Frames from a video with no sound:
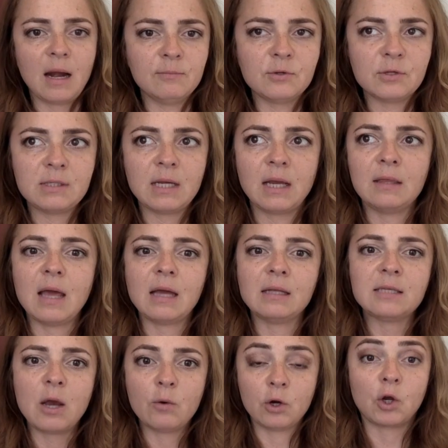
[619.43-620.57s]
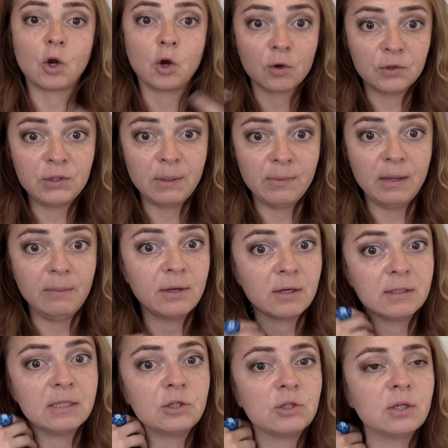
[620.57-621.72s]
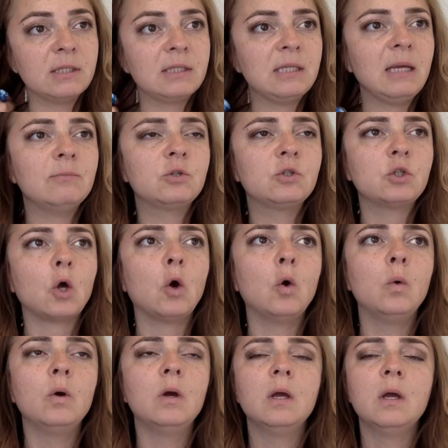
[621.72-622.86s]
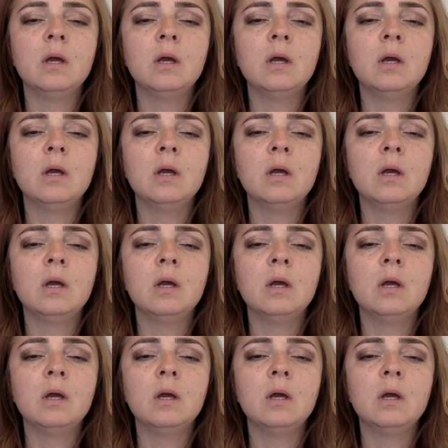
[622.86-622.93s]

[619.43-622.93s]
I'm just saying that's how it occurred to me, because it just seems so.